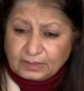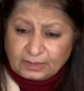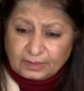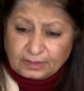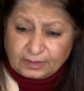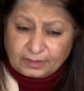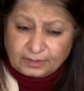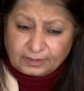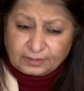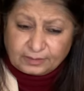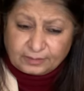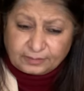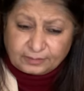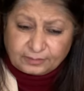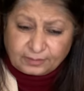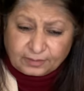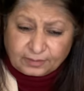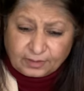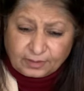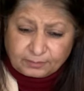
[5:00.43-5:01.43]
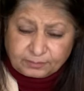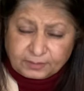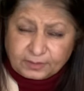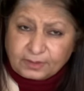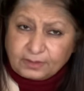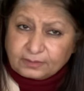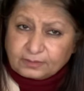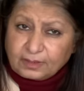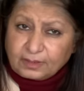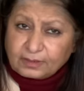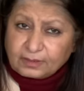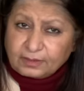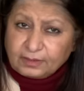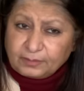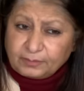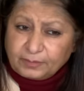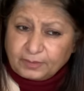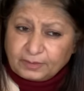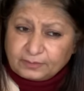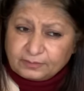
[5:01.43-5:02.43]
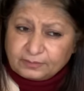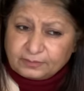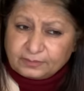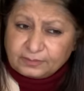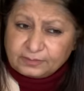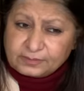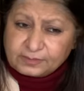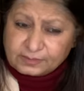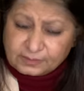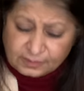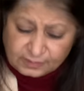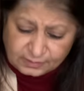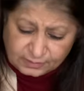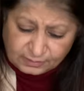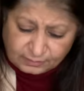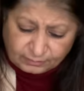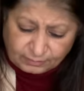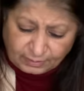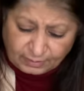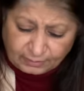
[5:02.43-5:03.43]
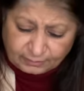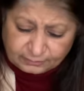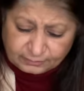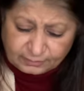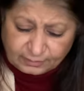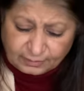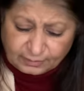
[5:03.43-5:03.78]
and they kept really talking about it and stress you out